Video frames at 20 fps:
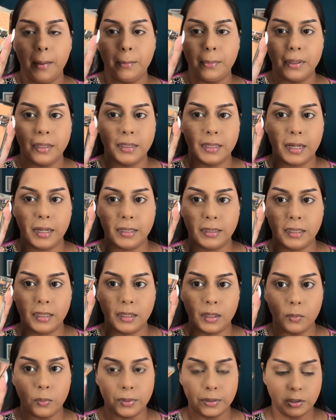but I
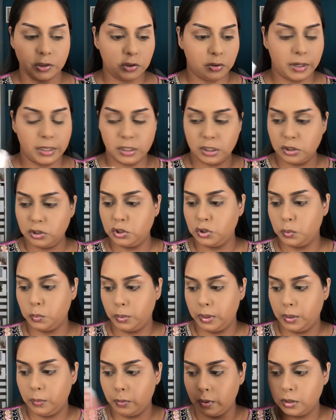think I want to try the
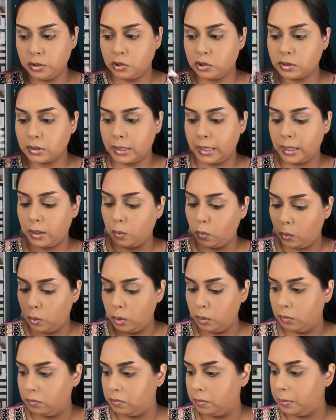Jouer one just like all
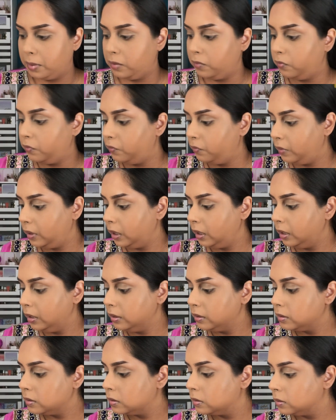over my
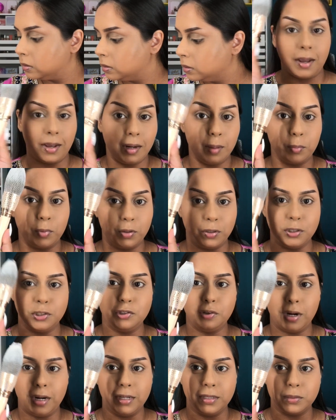face, and I'm gonna
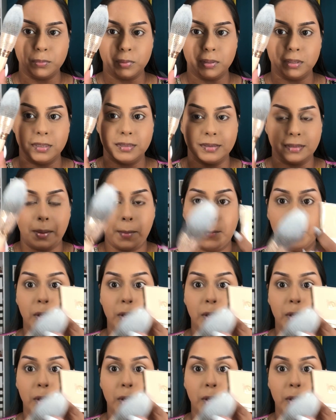try it with this